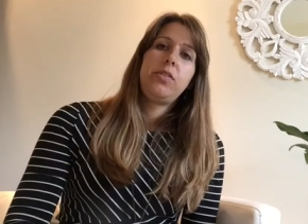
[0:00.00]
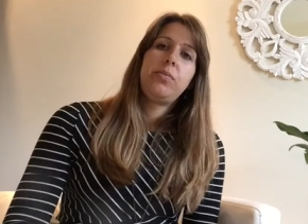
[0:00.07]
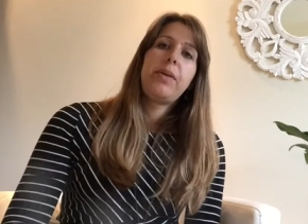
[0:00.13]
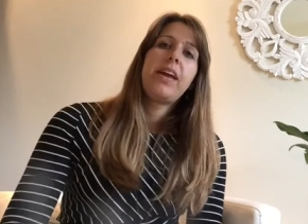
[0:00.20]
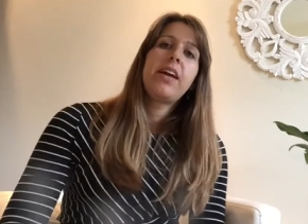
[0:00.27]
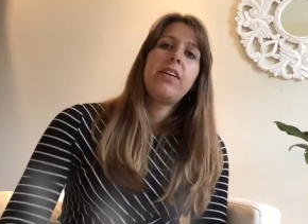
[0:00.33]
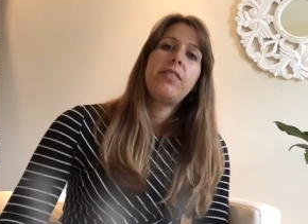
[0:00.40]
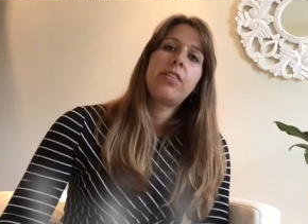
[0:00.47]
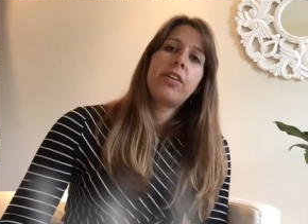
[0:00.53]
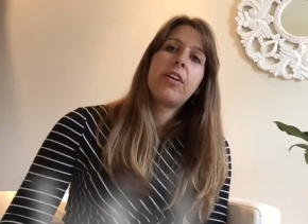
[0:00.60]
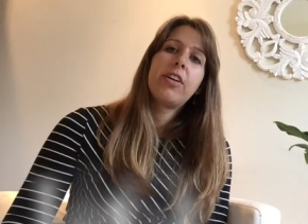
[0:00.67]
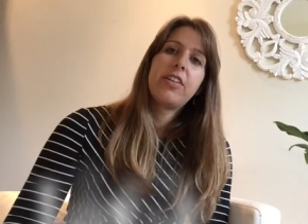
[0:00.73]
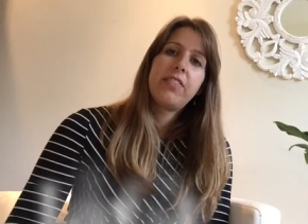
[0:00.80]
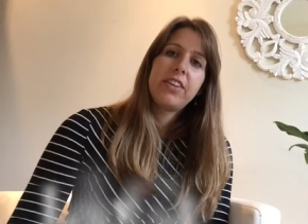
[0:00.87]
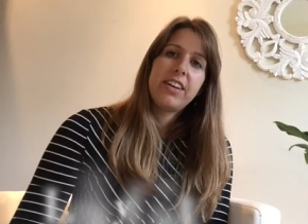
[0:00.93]
You may have
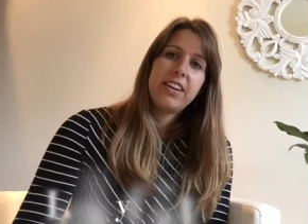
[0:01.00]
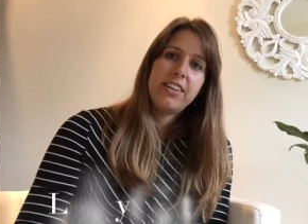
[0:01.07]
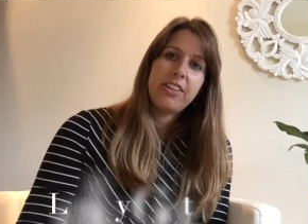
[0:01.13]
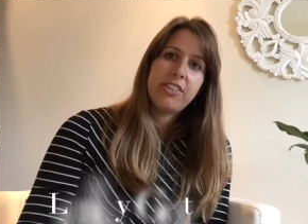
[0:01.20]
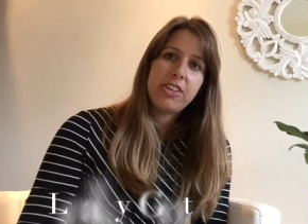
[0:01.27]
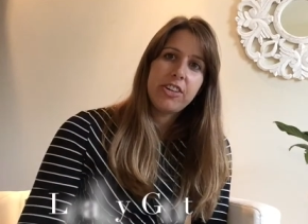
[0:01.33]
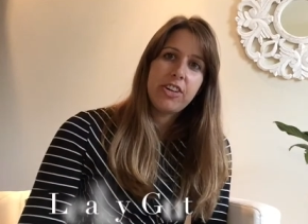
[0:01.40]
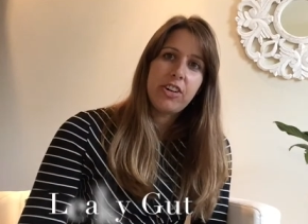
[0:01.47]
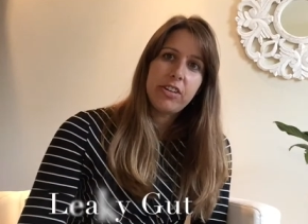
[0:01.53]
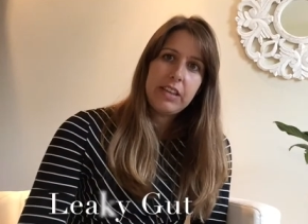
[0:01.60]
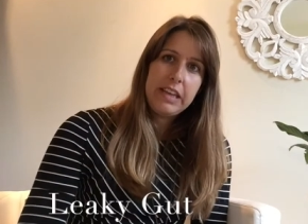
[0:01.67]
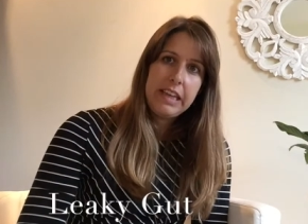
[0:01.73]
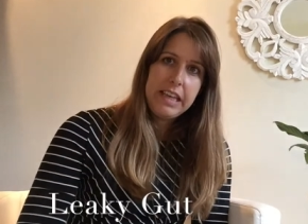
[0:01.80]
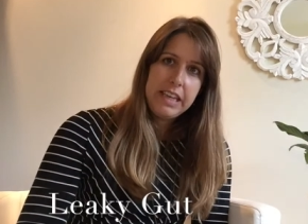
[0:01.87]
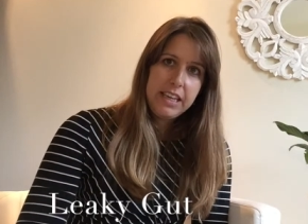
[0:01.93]
heard of a condition called
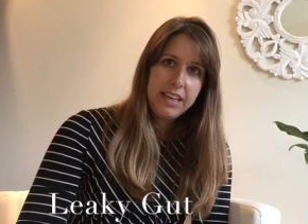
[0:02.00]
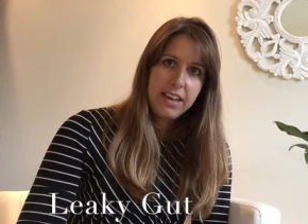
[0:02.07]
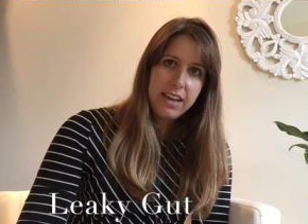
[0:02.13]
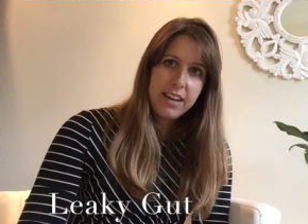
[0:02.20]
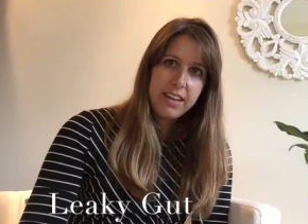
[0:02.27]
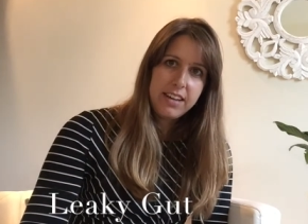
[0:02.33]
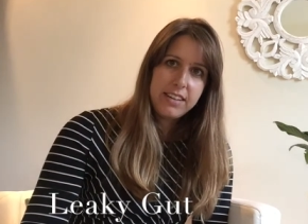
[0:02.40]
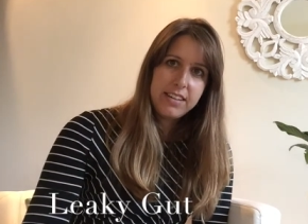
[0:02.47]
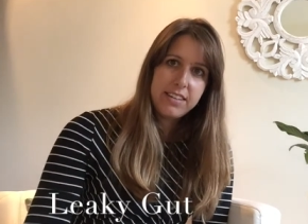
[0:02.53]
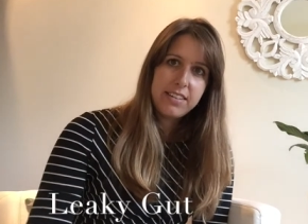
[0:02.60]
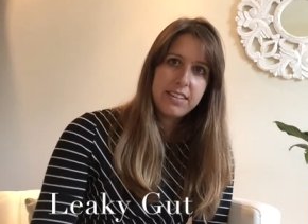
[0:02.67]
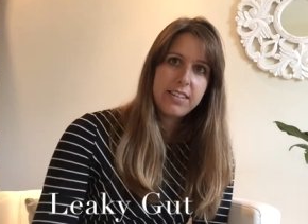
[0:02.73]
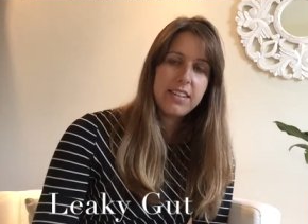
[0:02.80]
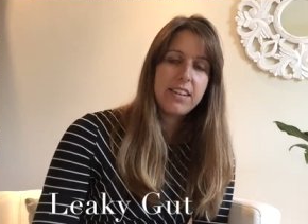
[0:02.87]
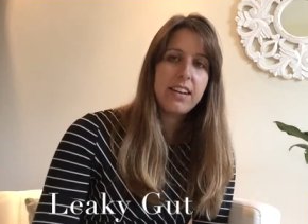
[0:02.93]
leaky
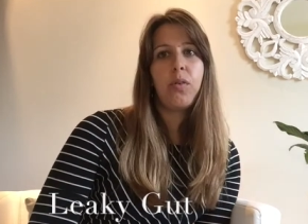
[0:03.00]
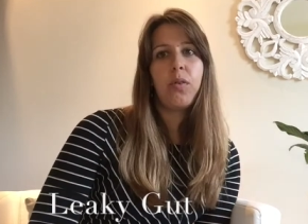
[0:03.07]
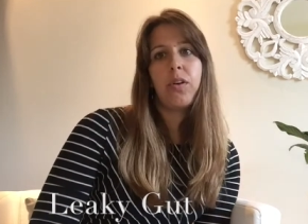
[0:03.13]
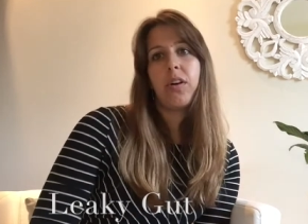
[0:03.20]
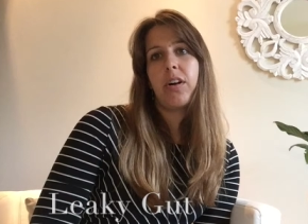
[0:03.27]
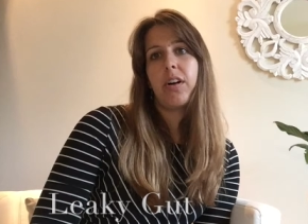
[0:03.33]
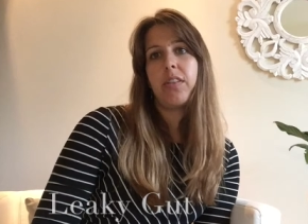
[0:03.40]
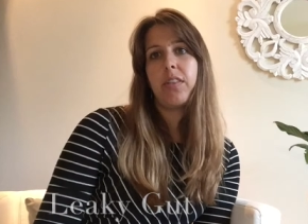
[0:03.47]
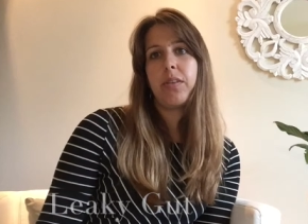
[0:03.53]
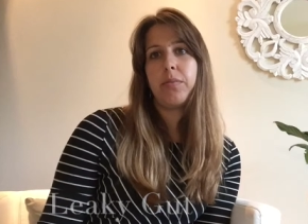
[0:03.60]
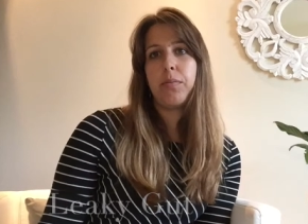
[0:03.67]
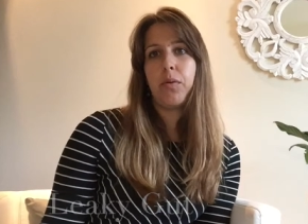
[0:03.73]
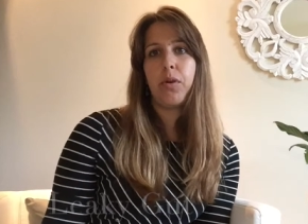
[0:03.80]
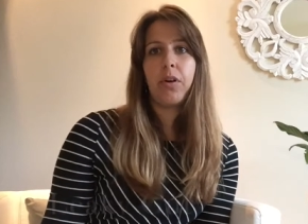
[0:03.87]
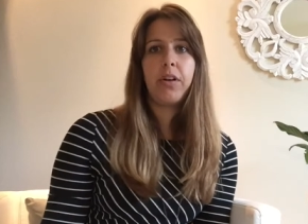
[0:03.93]
gut, or the
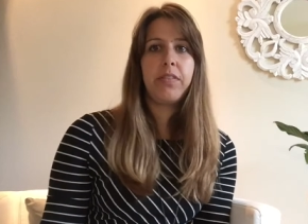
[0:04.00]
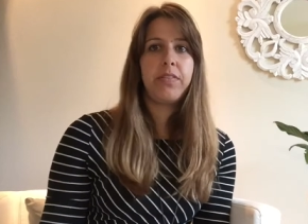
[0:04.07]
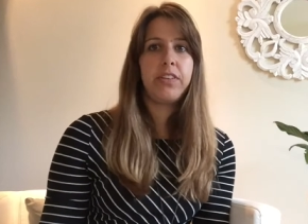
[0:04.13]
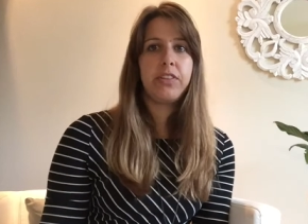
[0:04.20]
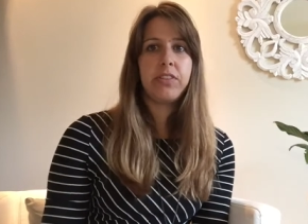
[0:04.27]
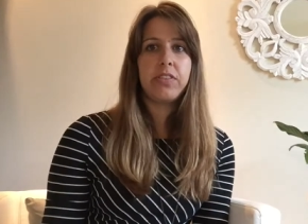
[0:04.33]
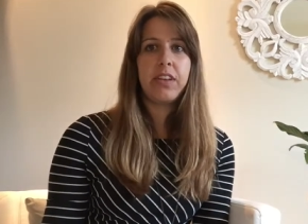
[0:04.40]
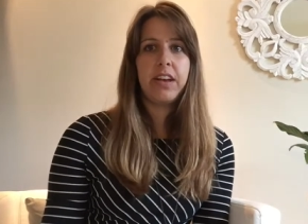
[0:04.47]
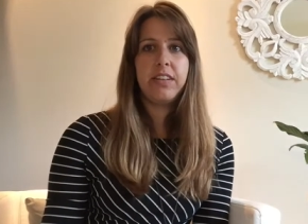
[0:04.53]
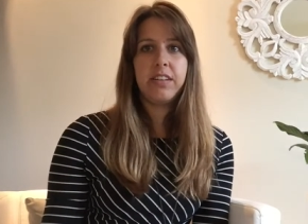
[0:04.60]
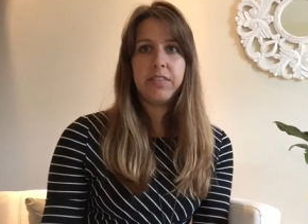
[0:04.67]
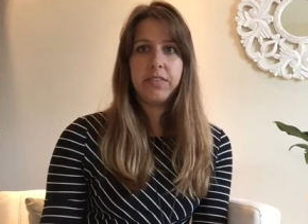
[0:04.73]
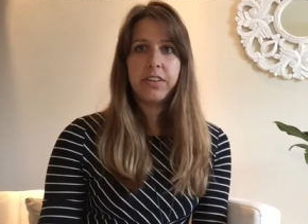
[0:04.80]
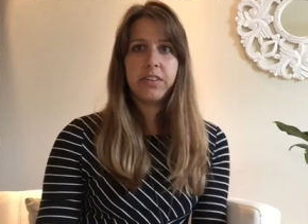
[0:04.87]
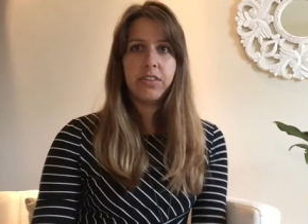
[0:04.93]
more official
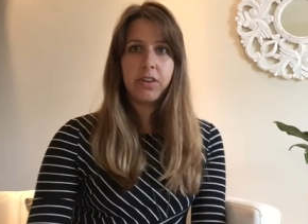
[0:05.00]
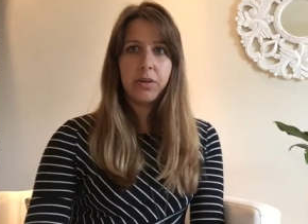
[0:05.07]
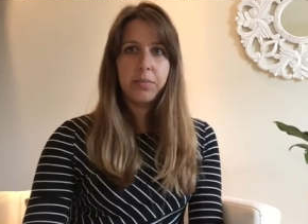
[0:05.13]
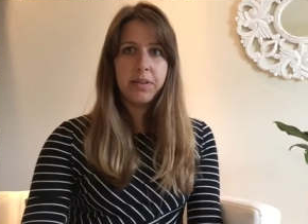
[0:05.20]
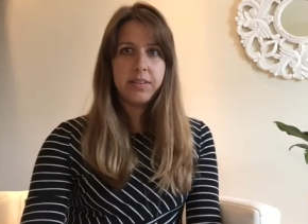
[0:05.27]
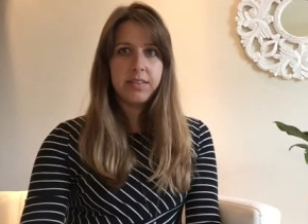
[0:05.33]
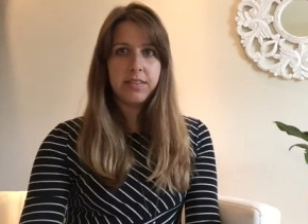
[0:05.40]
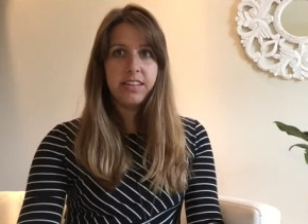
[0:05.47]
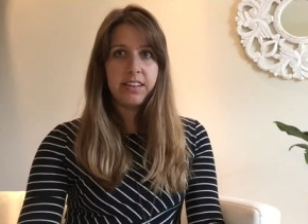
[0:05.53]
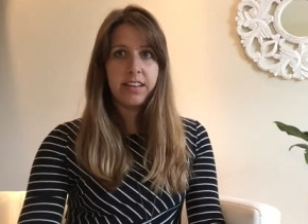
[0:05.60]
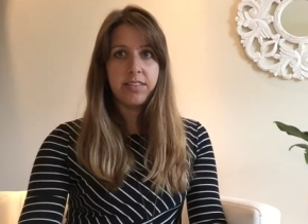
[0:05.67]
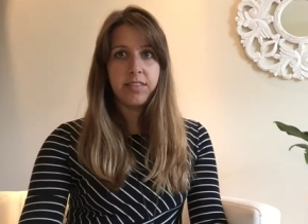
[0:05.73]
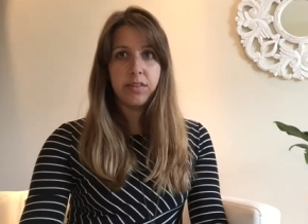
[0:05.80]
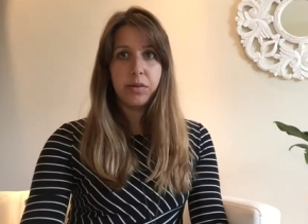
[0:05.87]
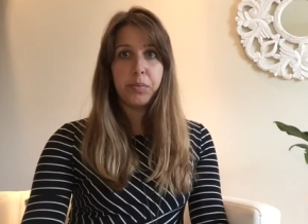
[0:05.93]
scientific term is
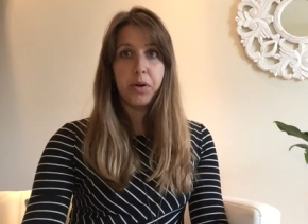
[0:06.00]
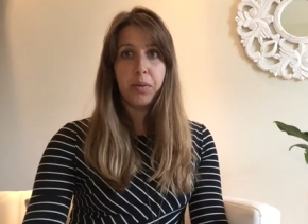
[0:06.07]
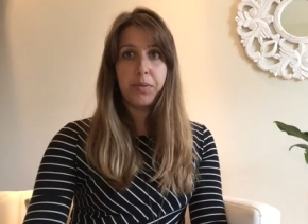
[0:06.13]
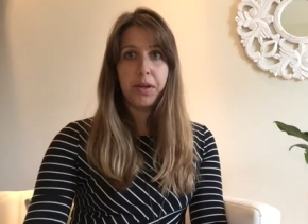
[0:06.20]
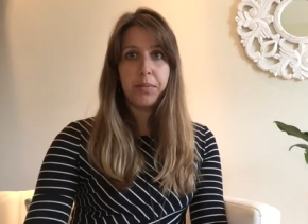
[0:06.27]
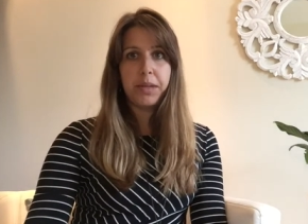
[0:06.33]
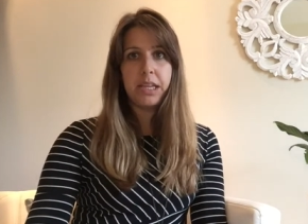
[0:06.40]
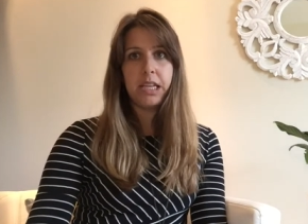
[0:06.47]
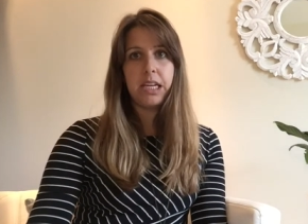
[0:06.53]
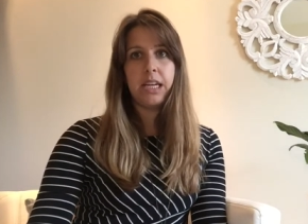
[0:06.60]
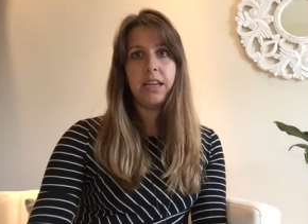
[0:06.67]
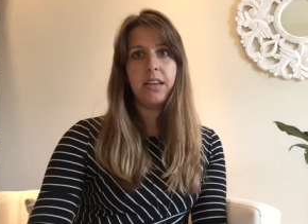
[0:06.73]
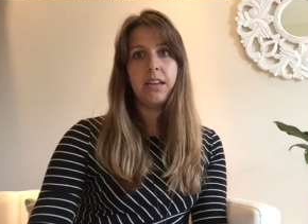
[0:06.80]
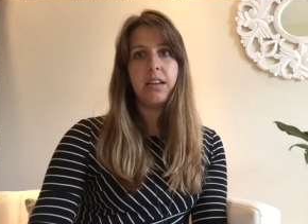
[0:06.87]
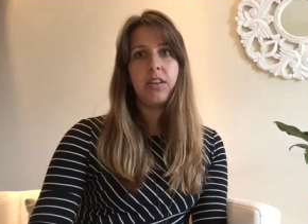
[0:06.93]
intestinal
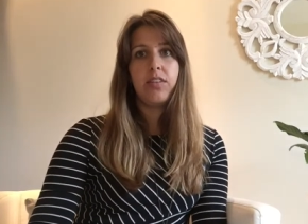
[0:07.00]
permeability,